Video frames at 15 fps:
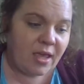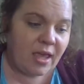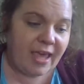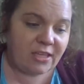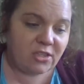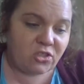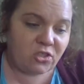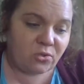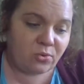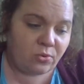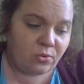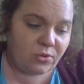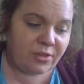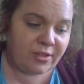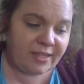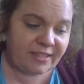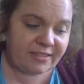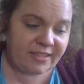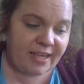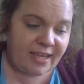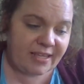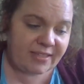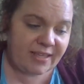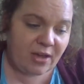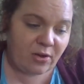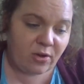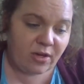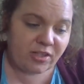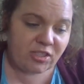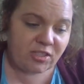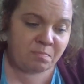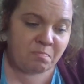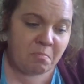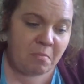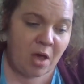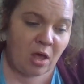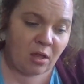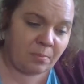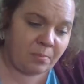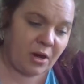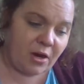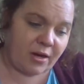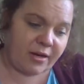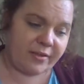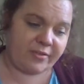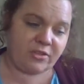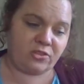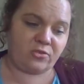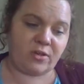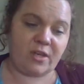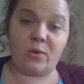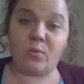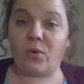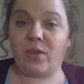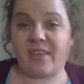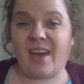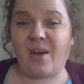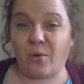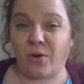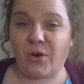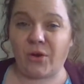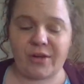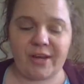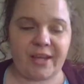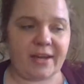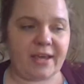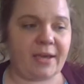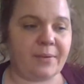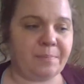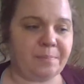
a tool that takes out a small part of the tree without hurting it.